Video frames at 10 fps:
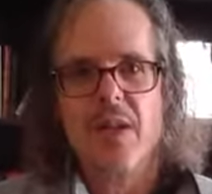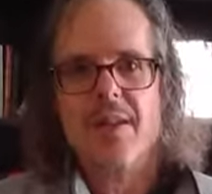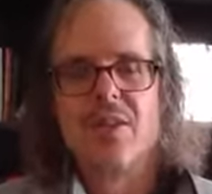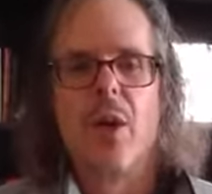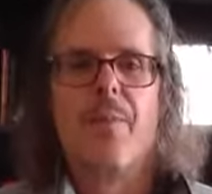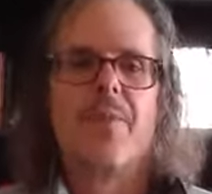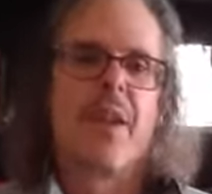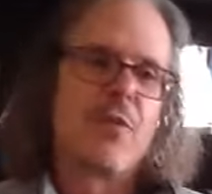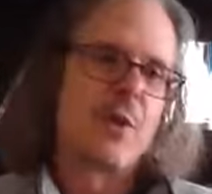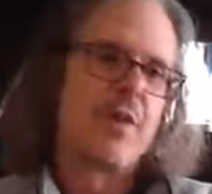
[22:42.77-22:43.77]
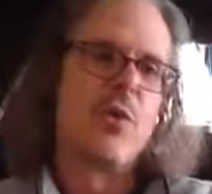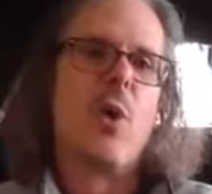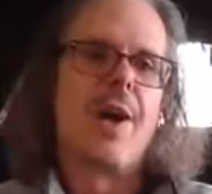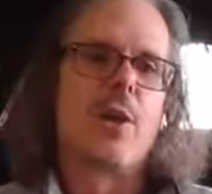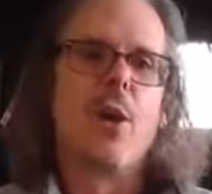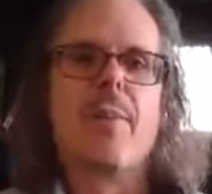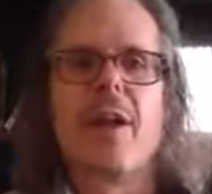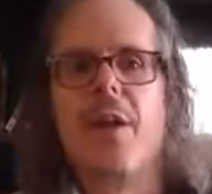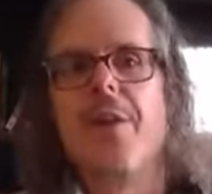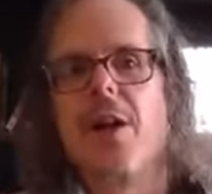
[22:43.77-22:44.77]
So if you give the wine a gold
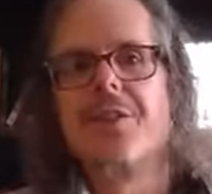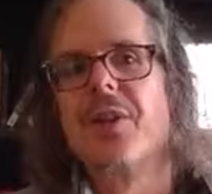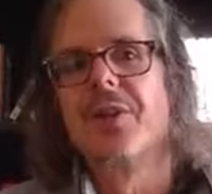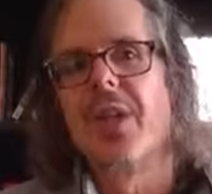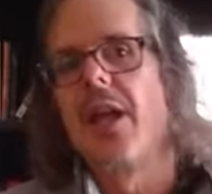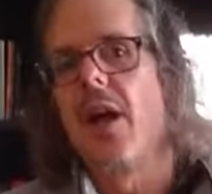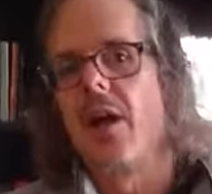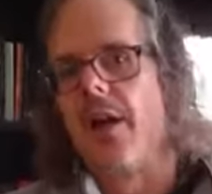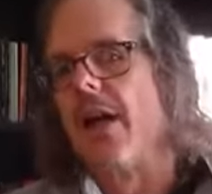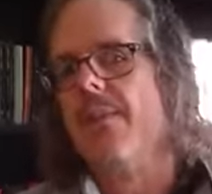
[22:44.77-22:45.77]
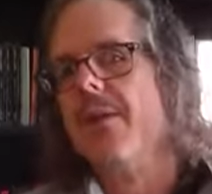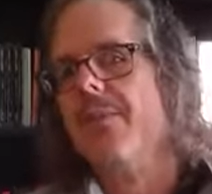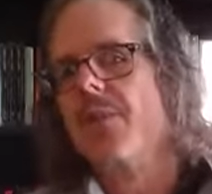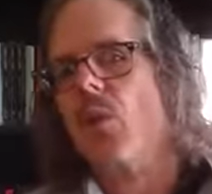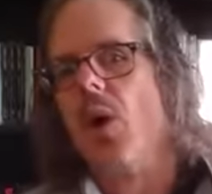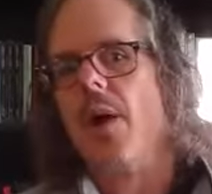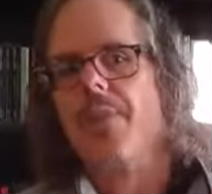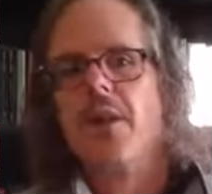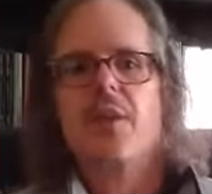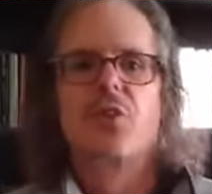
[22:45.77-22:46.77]
medal, they also say, all right, well,
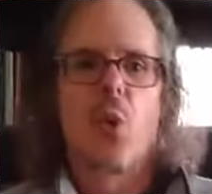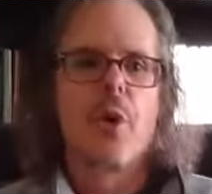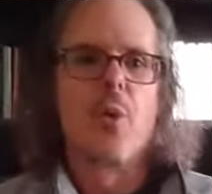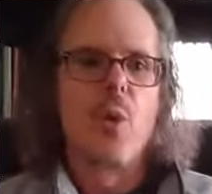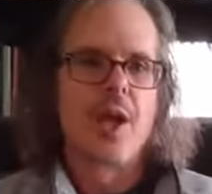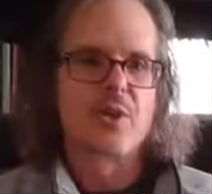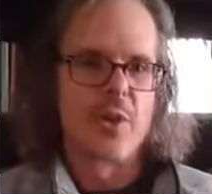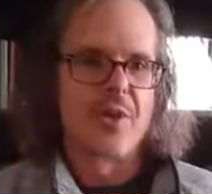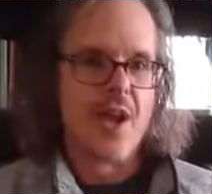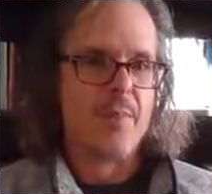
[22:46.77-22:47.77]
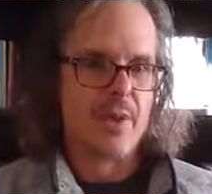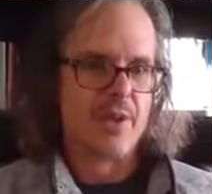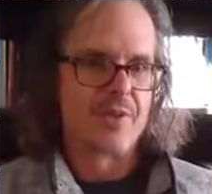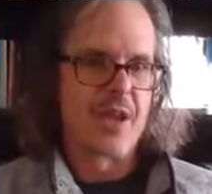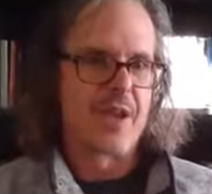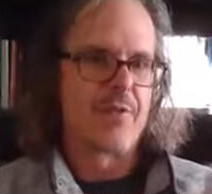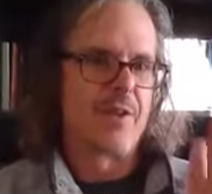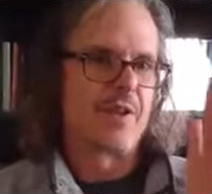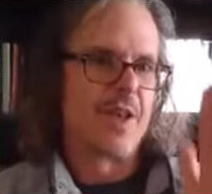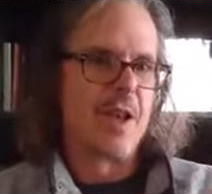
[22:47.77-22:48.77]
score the wines with numbers. And if
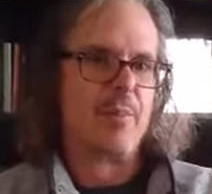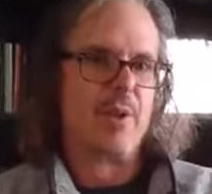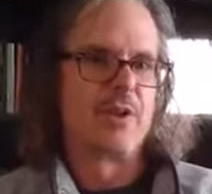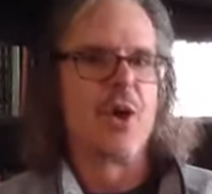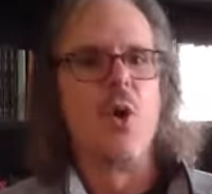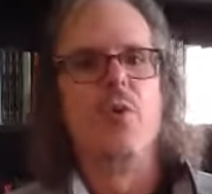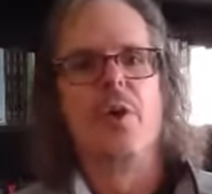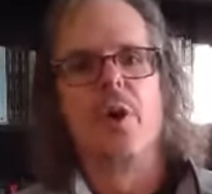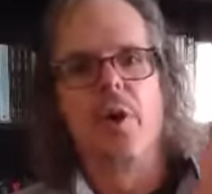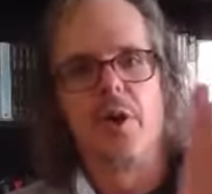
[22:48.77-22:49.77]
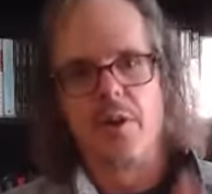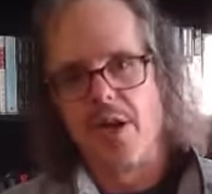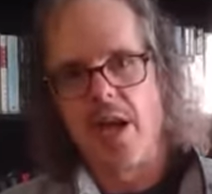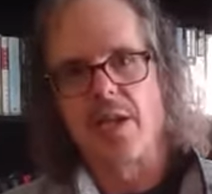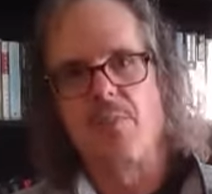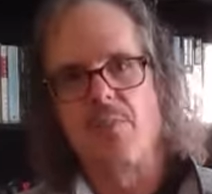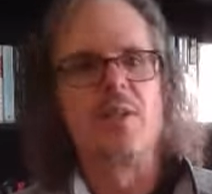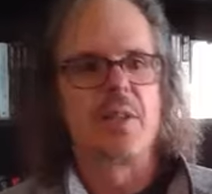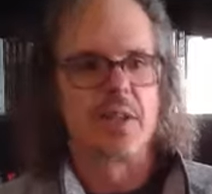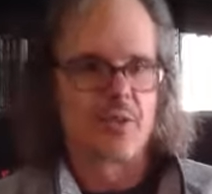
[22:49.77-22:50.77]
it, the number is over 90 points,
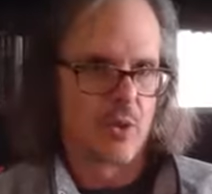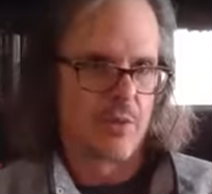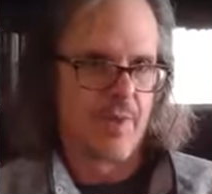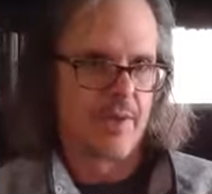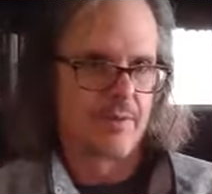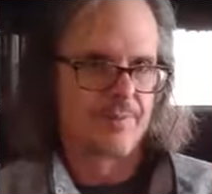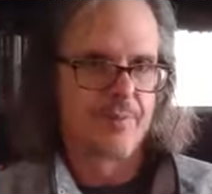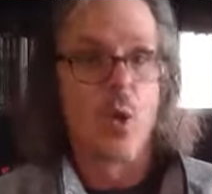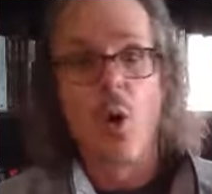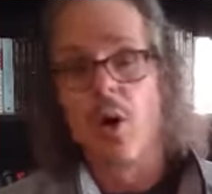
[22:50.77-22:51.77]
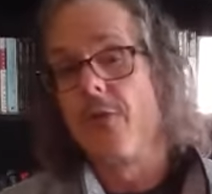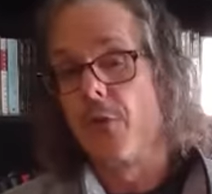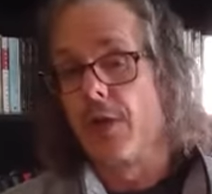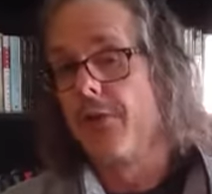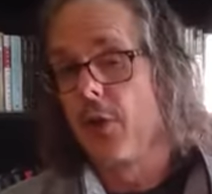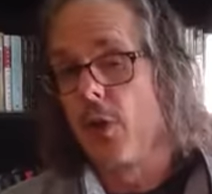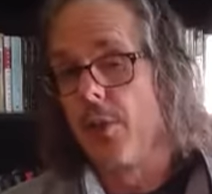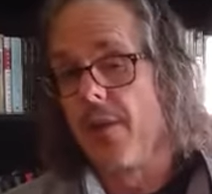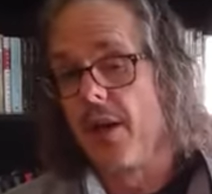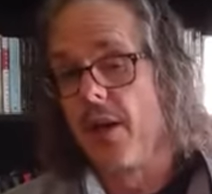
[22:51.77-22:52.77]
it gets a gold medal. Or if you give the gold
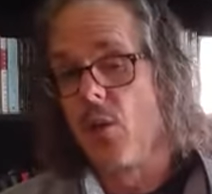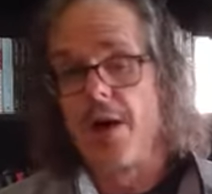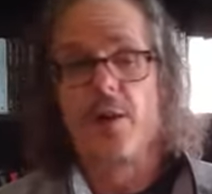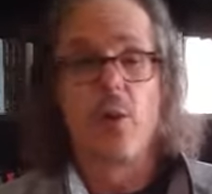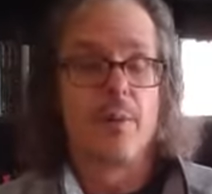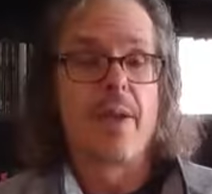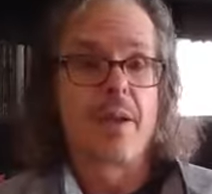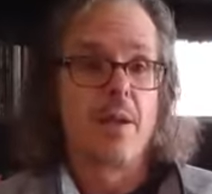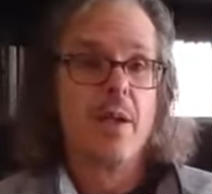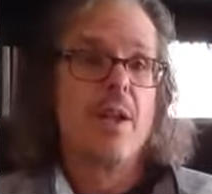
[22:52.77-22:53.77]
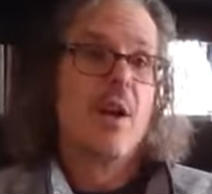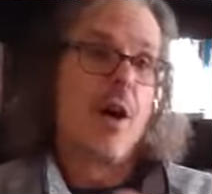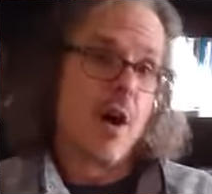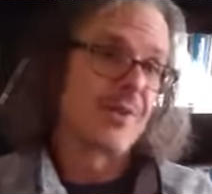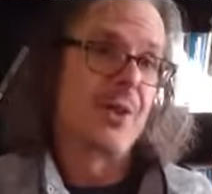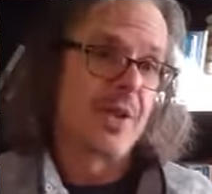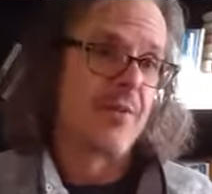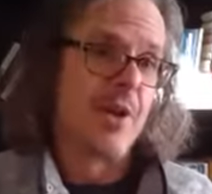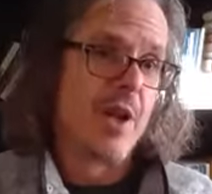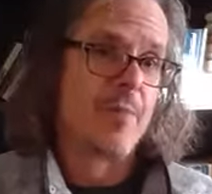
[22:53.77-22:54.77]
uh, wine a gold medal, also given
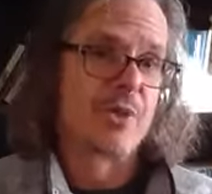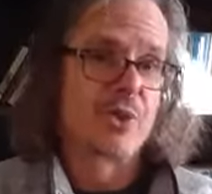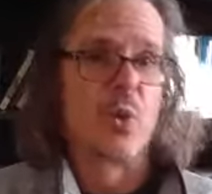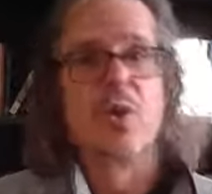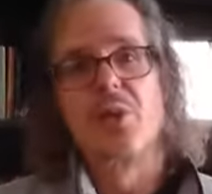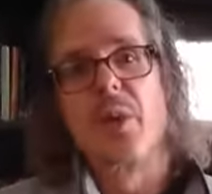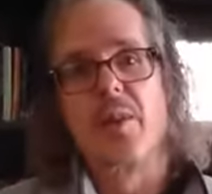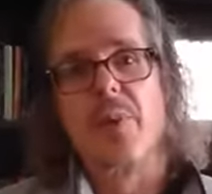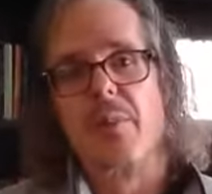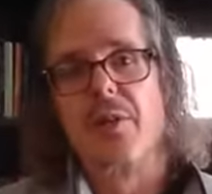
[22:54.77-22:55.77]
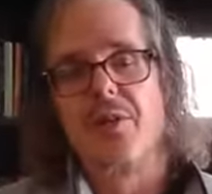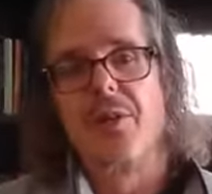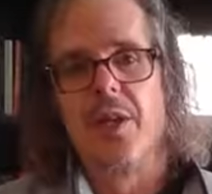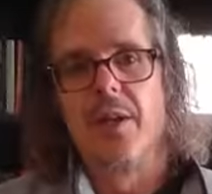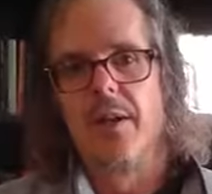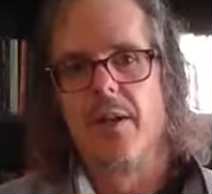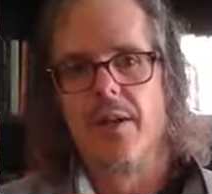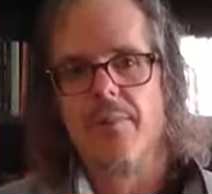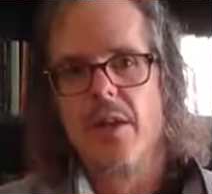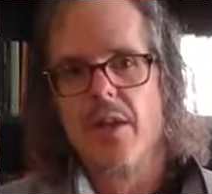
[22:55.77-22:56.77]
a number score so we can publish the, uh,
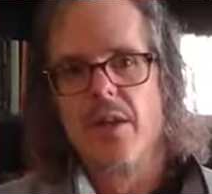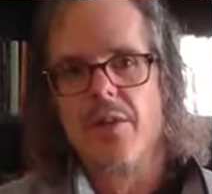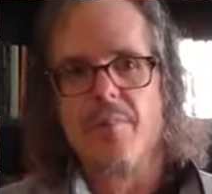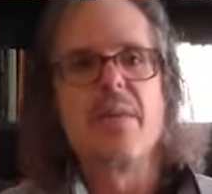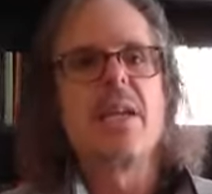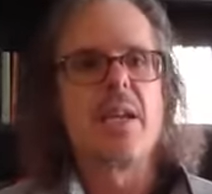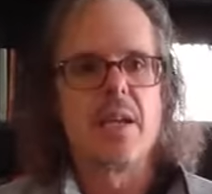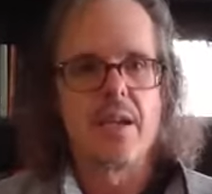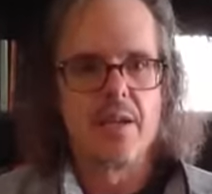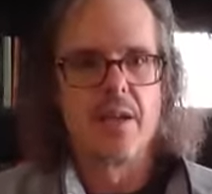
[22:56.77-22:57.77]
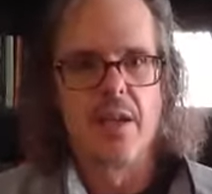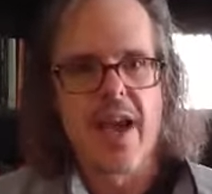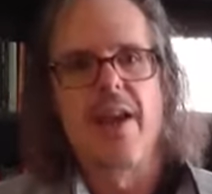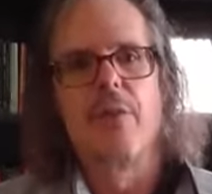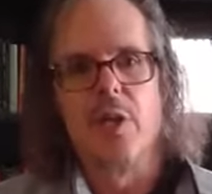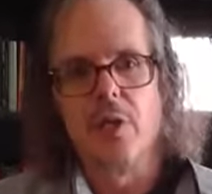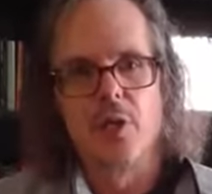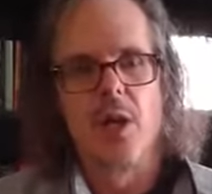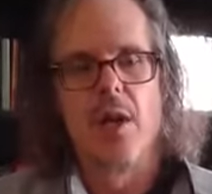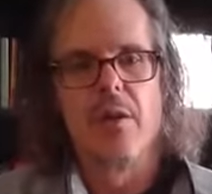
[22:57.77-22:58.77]
the mean uh, average
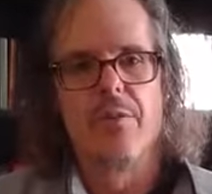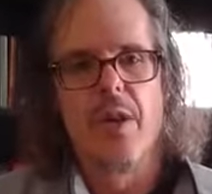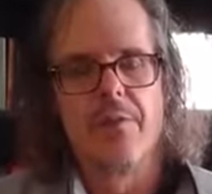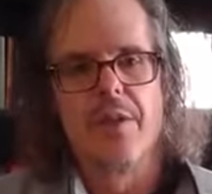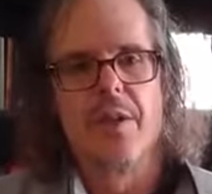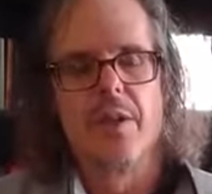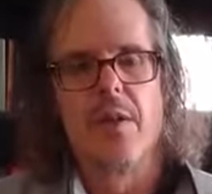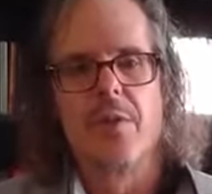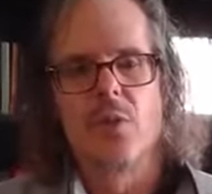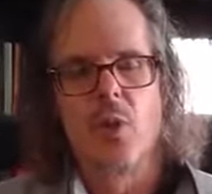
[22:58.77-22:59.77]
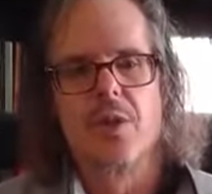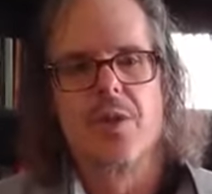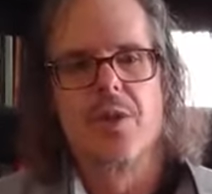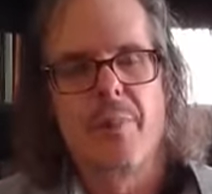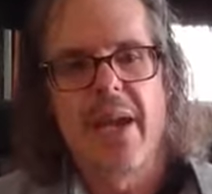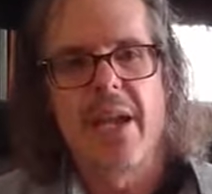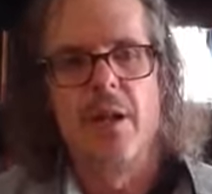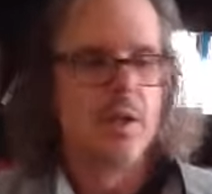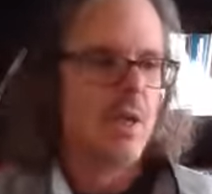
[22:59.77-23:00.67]
of, of, the, of the scores in the panel.